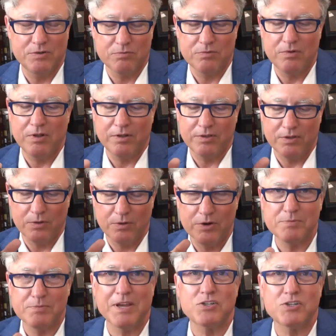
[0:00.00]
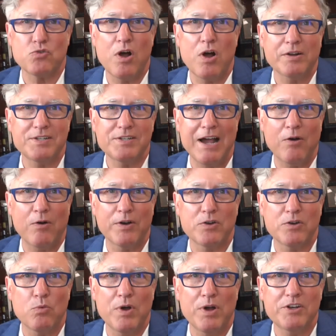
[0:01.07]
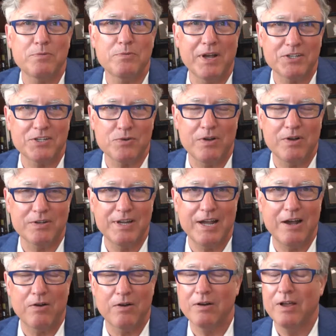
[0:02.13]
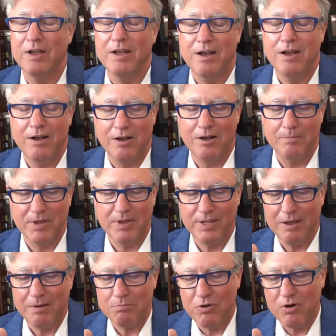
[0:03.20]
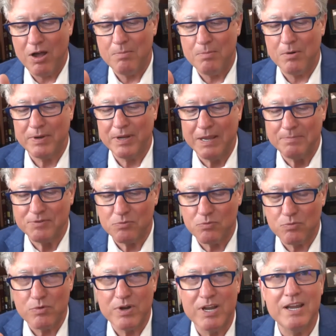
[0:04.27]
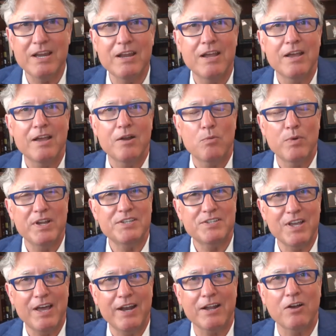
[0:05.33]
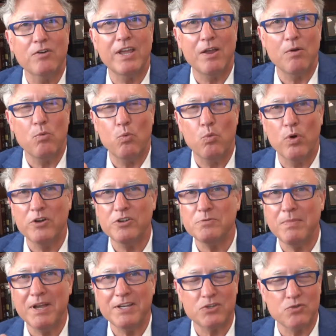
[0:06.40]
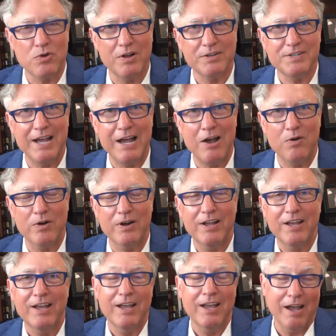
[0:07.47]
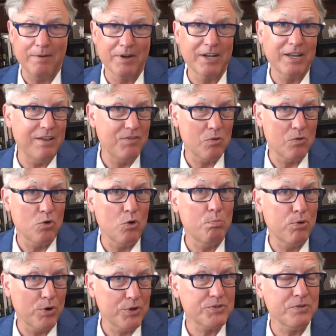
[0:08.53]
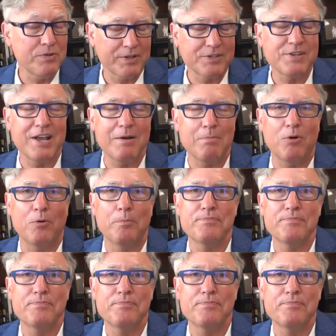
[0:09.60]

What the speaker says: Lord's my strong tower, and to run to my strong tower. And that proverb keeps resetting. Okay, where's my strong tower? I'm going to give you a real personal example.